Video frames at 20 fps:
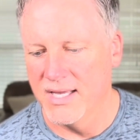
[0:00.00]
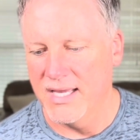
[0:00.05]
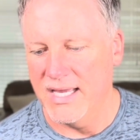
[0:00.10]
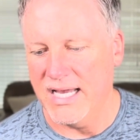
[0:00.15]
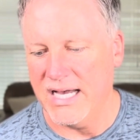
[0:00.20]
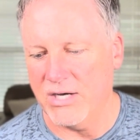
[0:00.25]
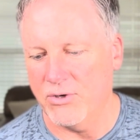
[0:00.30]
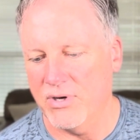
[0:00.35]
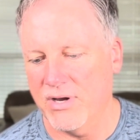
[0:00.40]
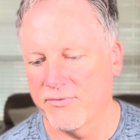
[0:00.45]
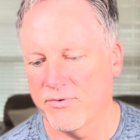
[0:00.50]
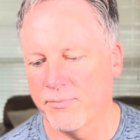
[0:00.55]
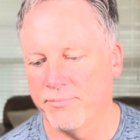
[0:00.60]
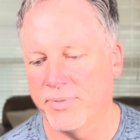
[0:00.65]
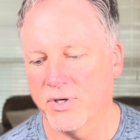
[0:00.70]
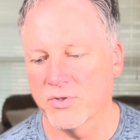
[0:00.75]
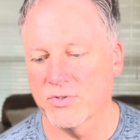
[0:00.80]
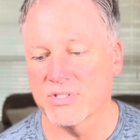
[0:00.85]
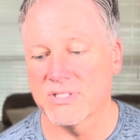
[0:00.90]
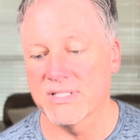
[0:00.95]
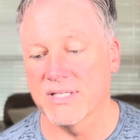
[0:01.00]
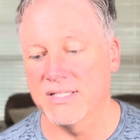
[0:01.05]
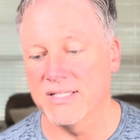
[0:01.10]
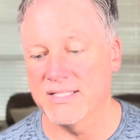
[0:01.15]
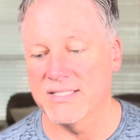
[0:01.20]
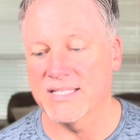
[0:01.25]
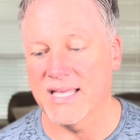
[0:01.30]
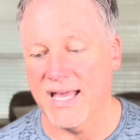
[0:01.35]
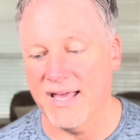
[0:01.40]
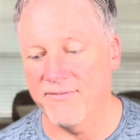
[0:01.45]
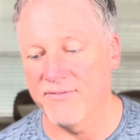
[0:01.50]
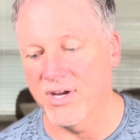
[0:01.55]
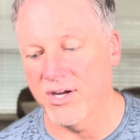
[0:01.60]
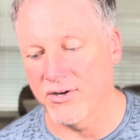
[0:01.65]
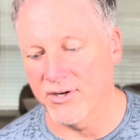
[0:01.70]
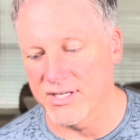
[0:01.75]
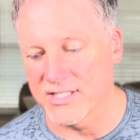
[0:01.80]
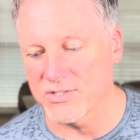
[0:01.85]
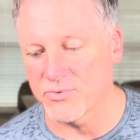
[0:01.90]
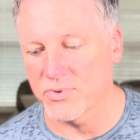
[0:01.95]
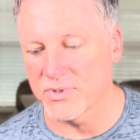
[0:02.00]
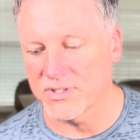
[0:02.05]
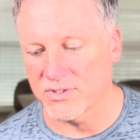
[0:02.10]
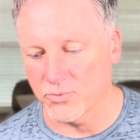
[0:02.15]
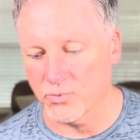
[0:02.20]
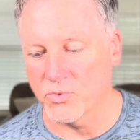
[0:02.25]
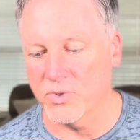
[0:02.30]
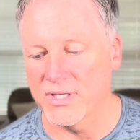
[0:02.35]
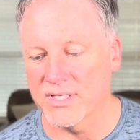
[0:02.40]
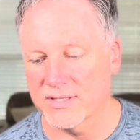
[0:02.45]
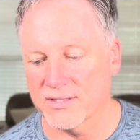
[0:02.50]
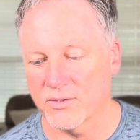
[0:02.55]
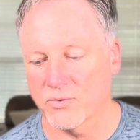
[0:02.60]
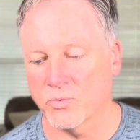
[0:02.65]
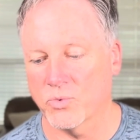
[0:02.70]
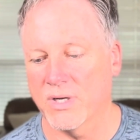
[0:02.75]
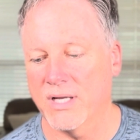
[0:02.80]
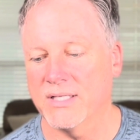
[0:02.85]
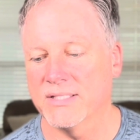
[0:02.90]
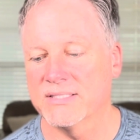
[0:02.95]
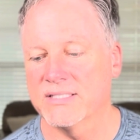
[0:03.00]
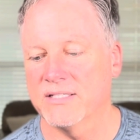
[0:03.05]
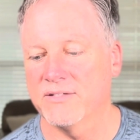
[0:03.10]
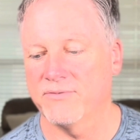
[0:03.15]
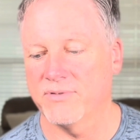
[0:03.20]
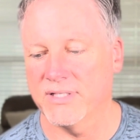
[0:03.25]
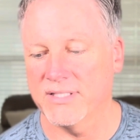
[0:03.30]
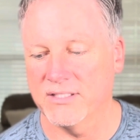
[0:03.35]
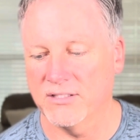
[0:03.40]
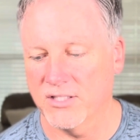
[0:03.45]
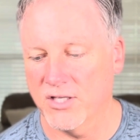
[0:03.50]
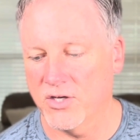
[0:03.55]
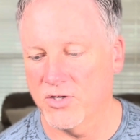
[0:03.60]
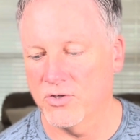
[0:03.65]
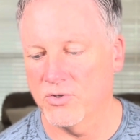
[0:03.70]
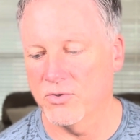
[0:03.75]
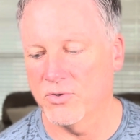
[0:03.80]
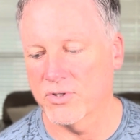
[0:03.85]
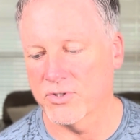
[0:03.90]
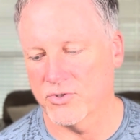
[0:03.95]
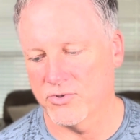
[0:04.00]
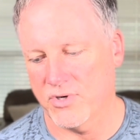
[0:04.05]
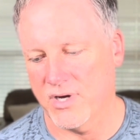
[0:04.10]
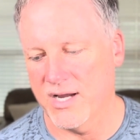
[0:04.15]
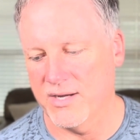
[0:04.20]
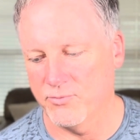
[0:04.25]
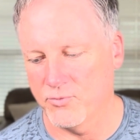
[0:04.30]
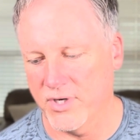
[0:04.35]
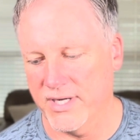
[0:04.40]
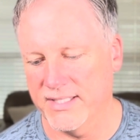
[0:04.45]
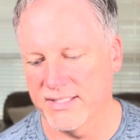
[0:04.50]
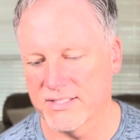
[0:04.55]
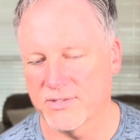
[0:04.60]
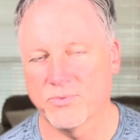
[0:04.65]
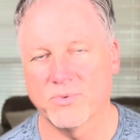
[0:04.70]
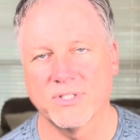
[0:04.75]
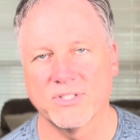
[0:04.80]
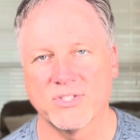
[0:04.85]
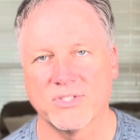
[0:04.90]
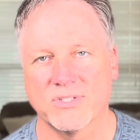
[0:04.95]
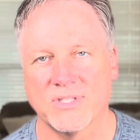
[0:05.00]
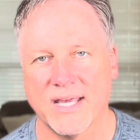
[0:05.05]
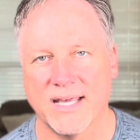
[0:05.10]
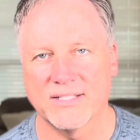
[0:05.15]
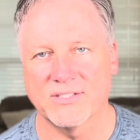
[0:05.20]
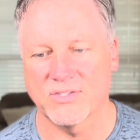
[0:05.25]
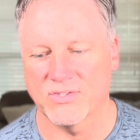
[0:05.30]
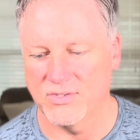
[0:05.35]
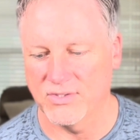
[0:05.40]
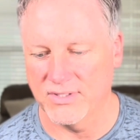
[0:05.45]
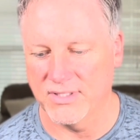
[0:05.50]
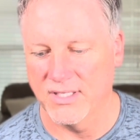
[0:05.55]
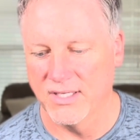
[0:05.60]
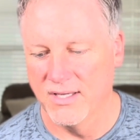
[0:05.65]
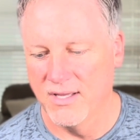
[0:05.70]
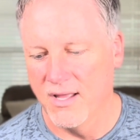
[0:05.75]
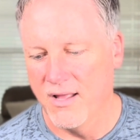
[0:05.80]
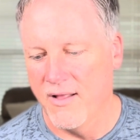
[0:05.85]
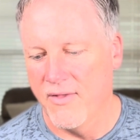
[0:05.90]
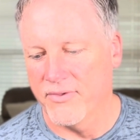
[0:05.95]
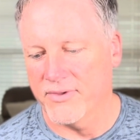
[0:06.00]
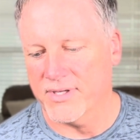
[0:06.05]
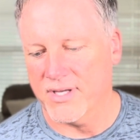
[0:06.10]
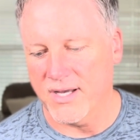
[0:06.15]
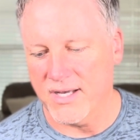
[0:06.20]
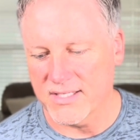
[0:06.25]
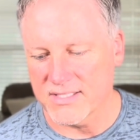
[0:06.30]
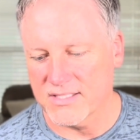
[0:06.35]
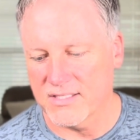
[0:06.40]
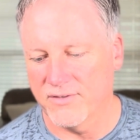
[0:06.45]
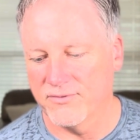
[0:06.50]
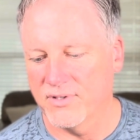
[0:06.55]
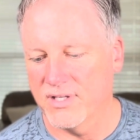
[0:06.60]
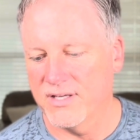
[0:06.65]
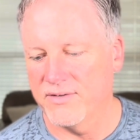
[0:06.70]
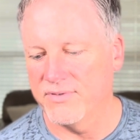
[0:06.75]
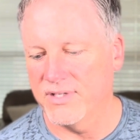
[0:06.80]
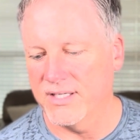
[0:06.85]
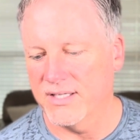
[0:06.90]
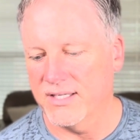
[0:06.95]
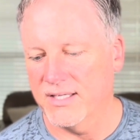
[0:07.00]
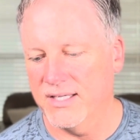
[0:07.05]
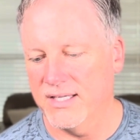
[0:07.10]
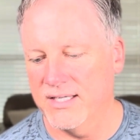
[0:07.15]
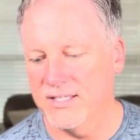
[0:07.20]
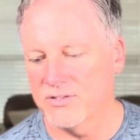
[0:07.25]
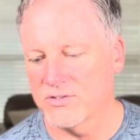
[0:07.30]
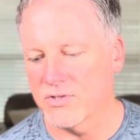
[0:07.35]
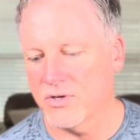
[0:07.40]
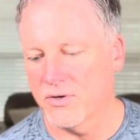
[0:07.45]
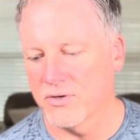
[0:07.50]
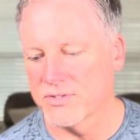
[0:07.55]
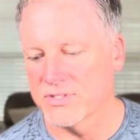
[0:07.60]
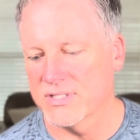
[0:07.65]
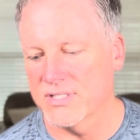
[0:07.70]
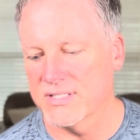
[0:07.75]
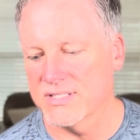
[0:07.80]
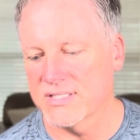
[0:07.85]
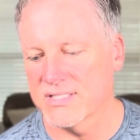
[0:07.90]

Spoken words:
However, both cities have areas with relatively low crime rates, which that's good. Cost of living in Tulsa is